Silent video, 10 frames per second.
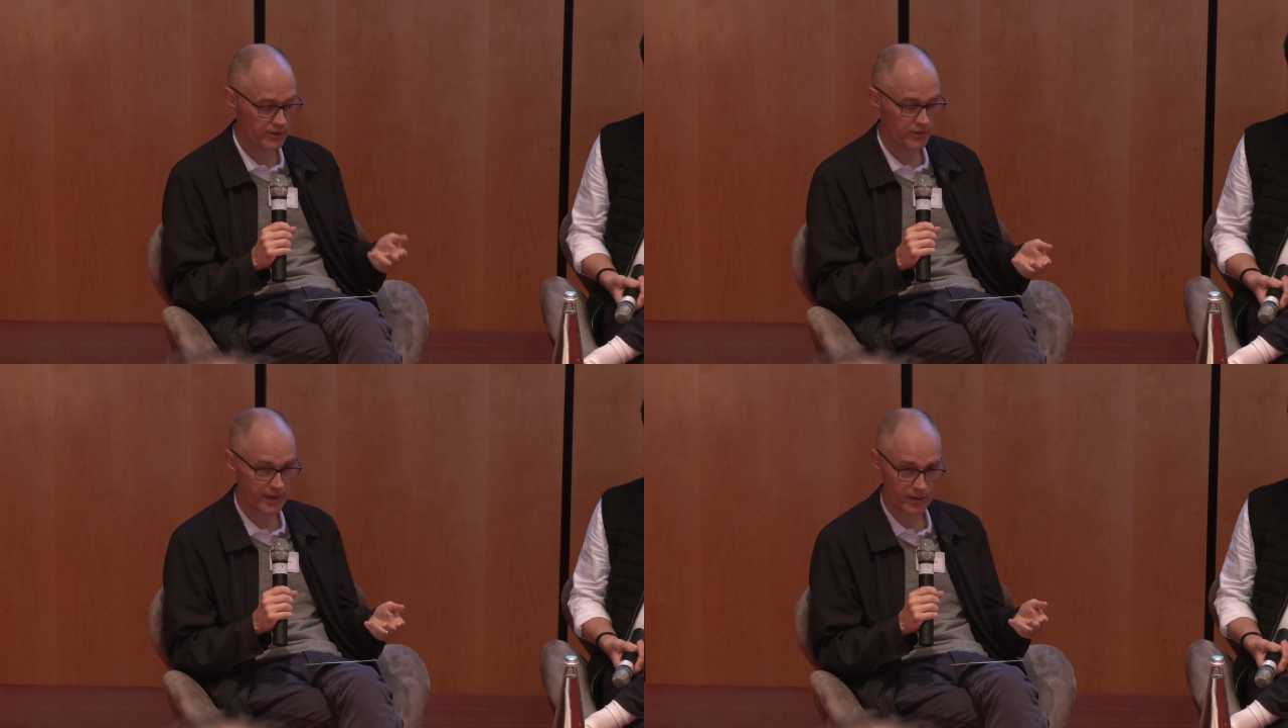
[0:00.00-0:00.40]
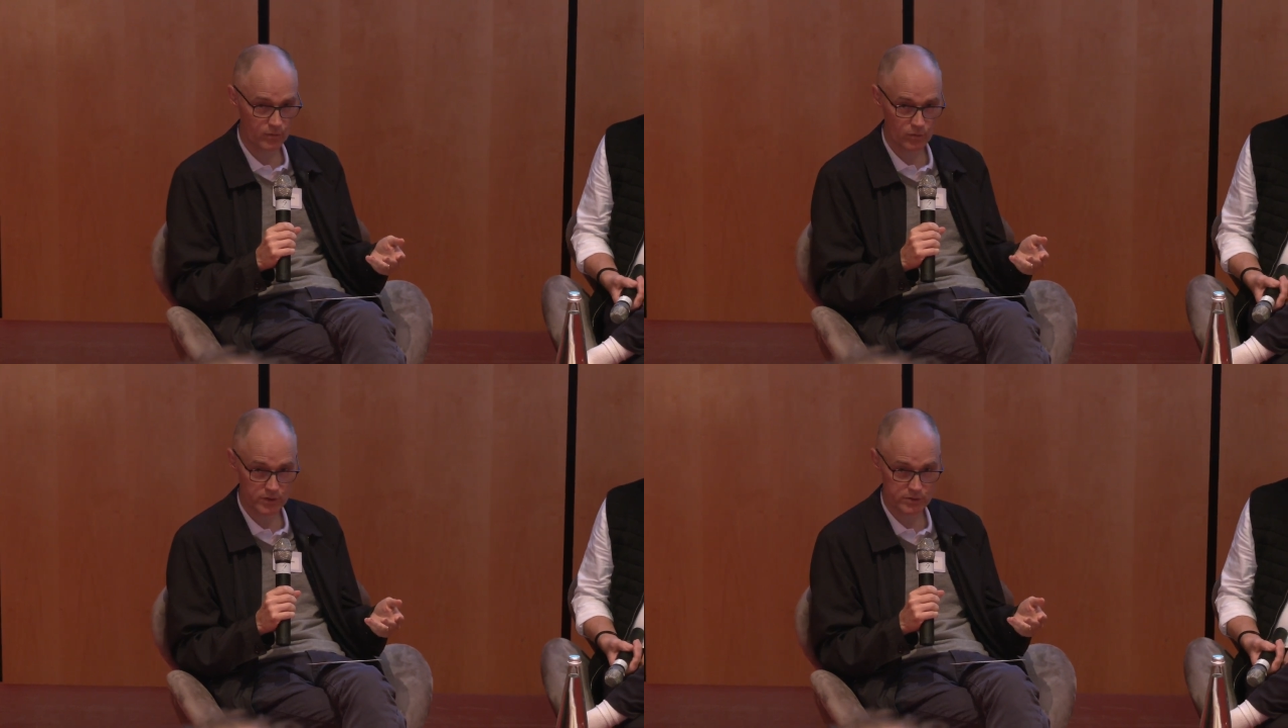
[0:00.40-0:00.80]
to
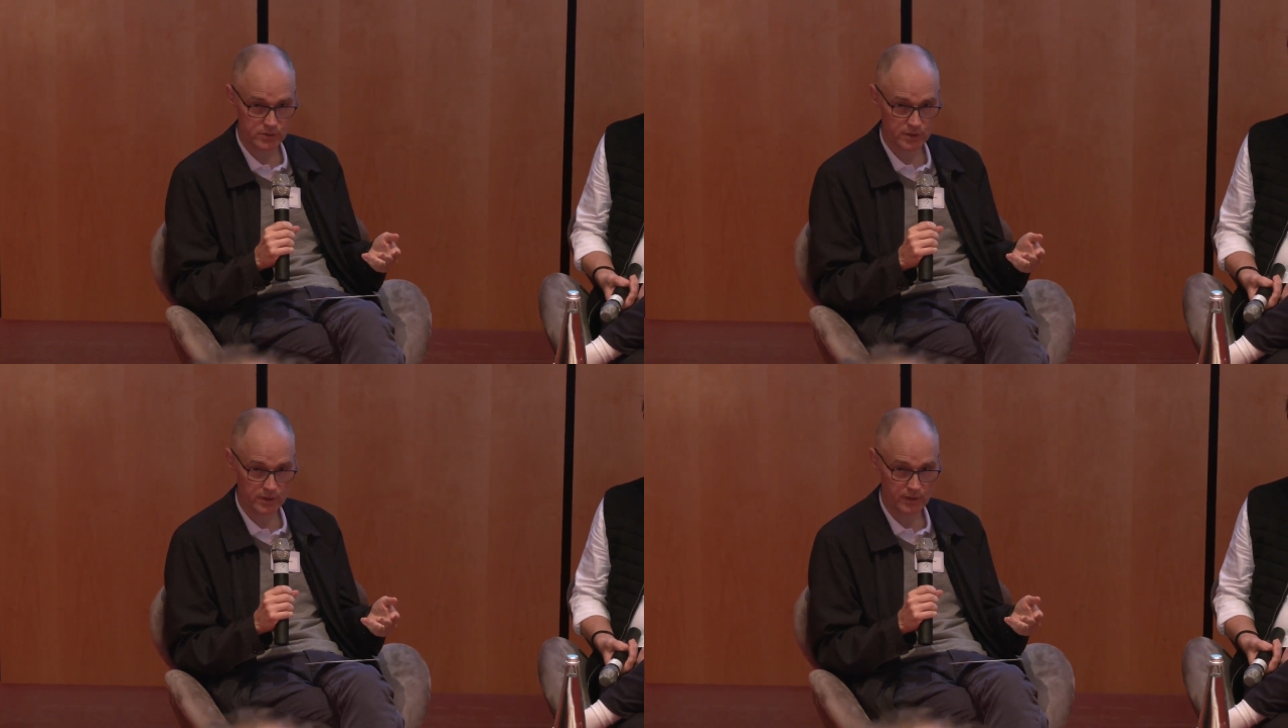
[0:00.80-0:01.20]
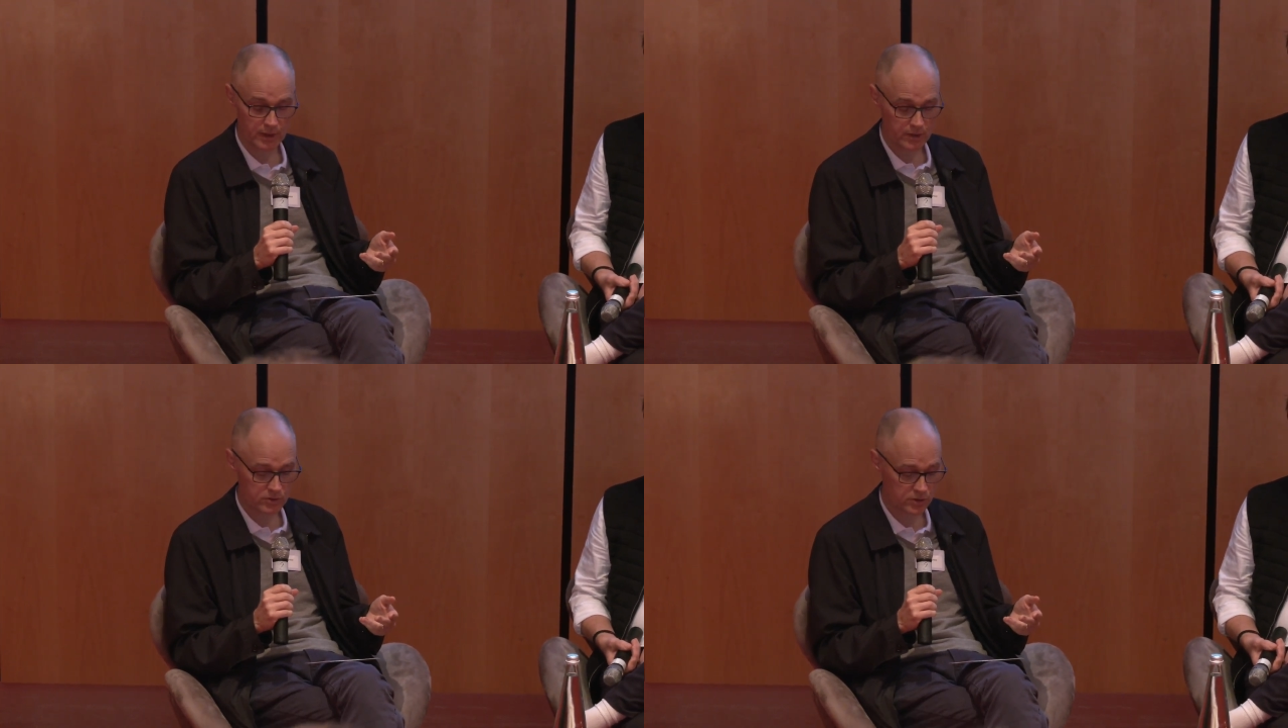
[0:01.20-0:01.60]
that was the
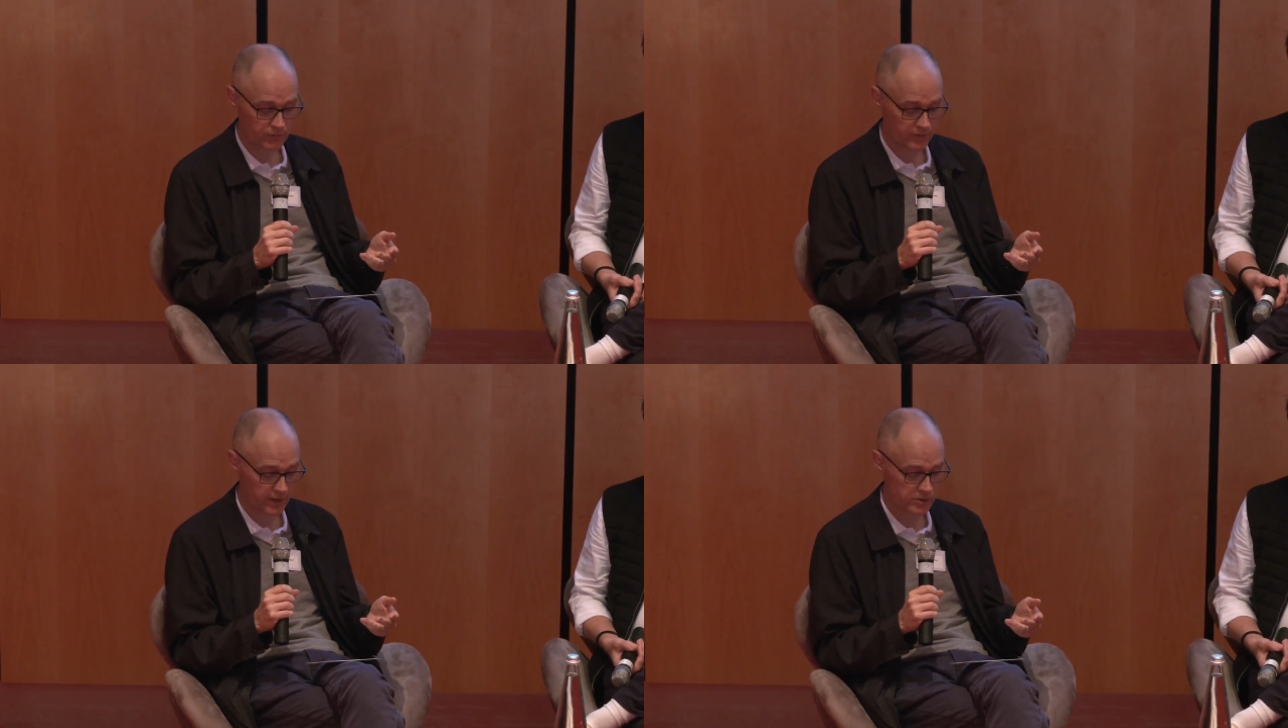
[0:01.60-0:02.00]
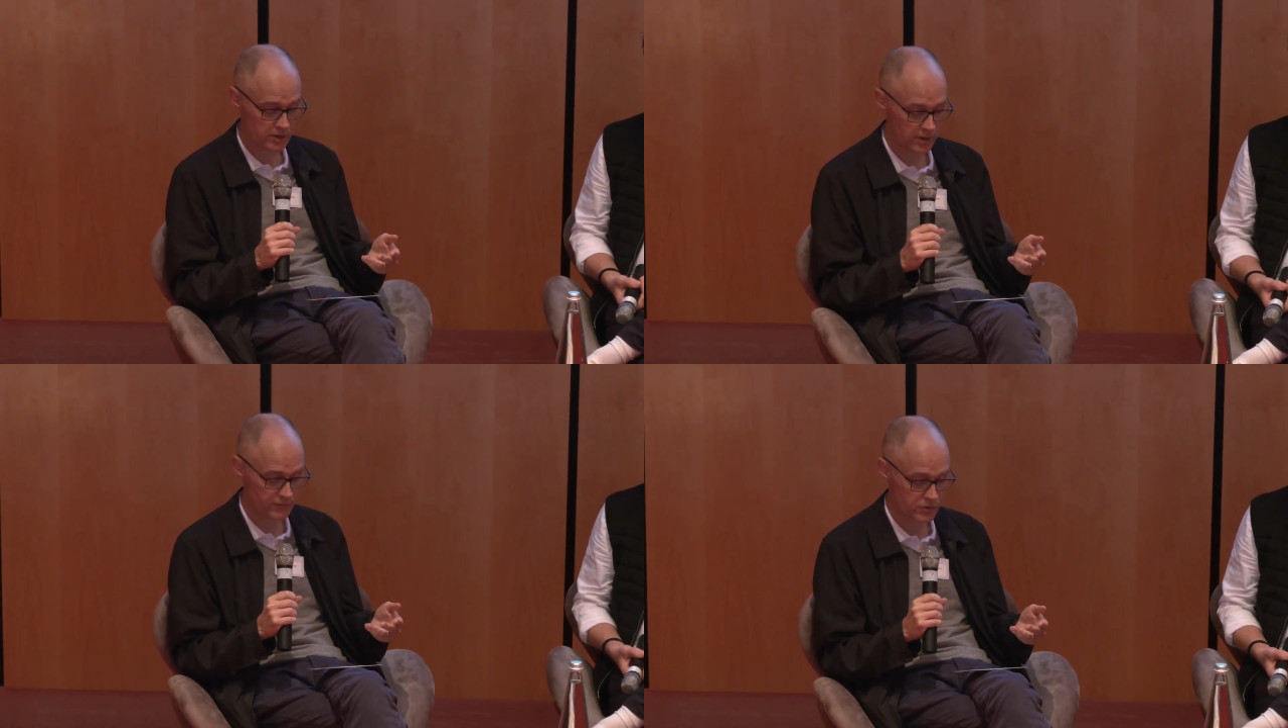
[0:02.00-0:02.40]
Chief
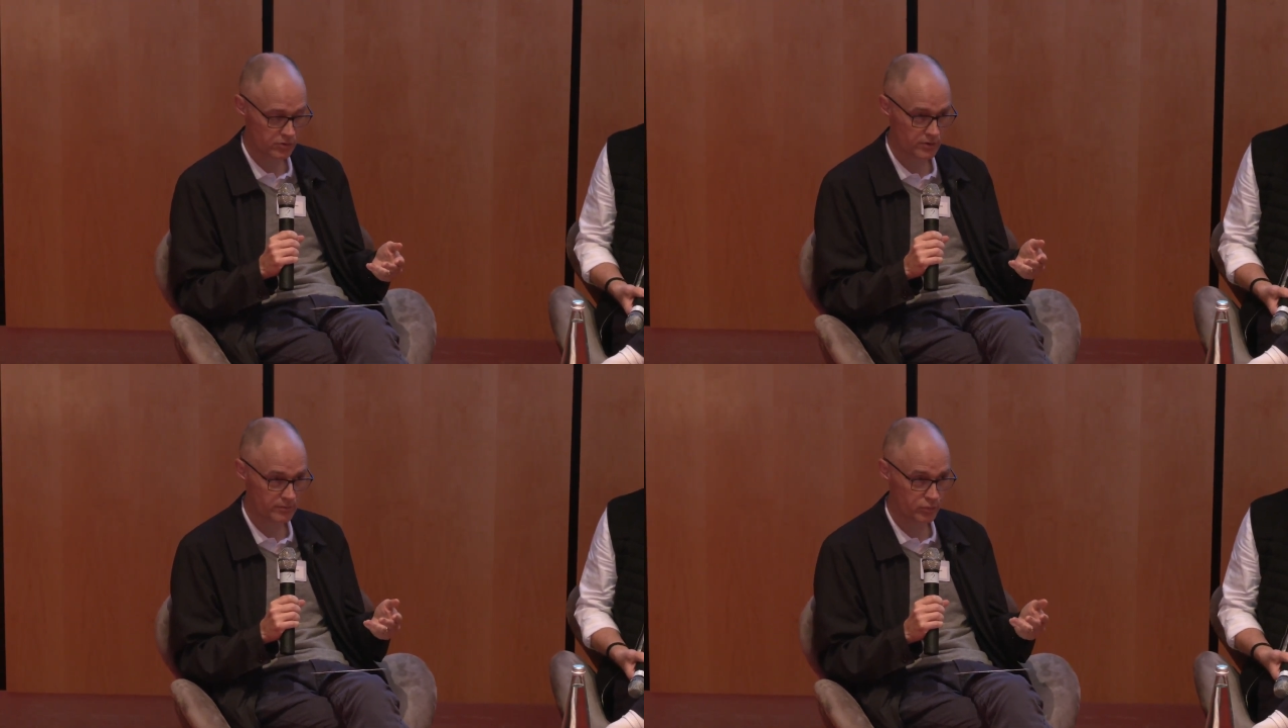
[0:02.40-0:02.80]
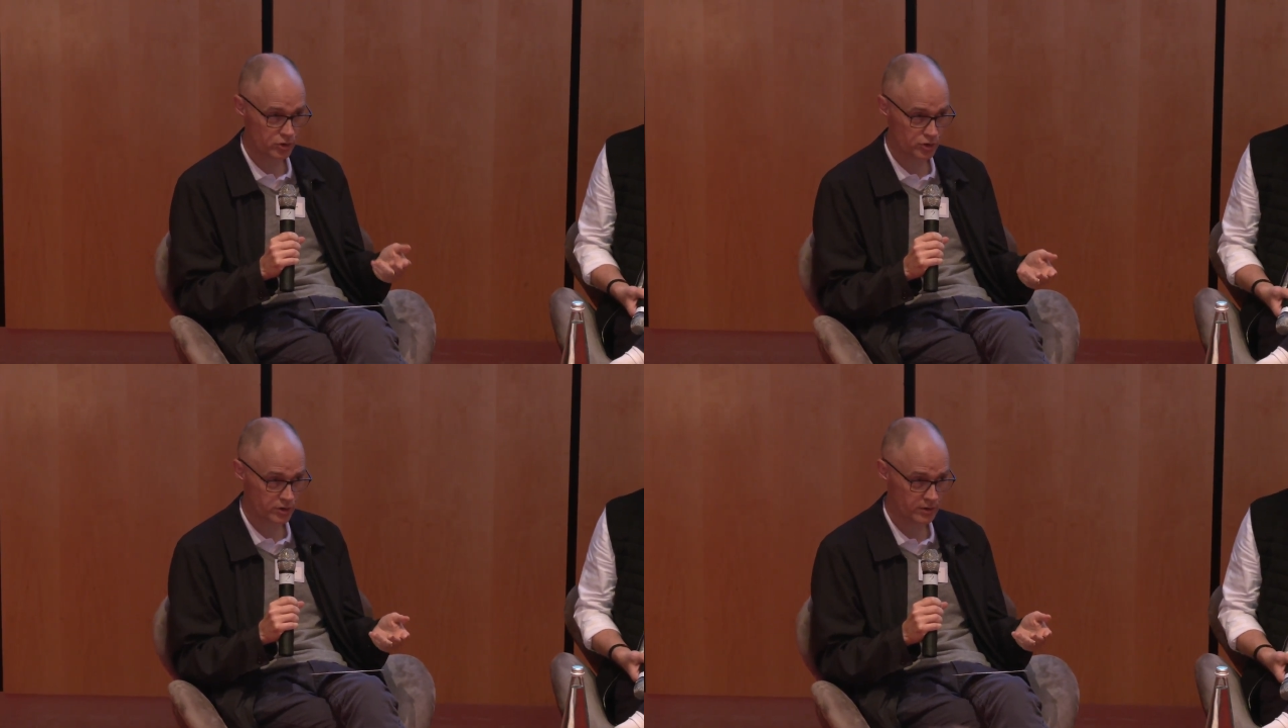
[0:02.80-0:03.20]
Financial Officer at
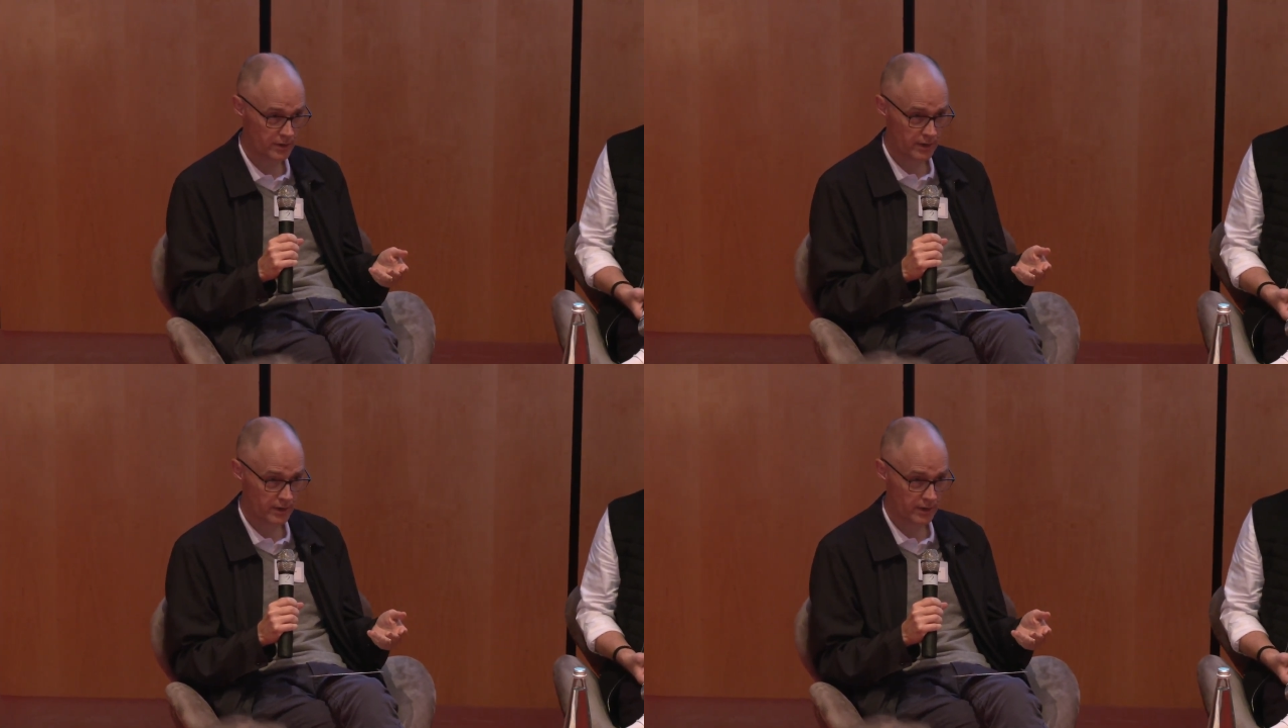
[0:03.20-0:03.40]
Pusher,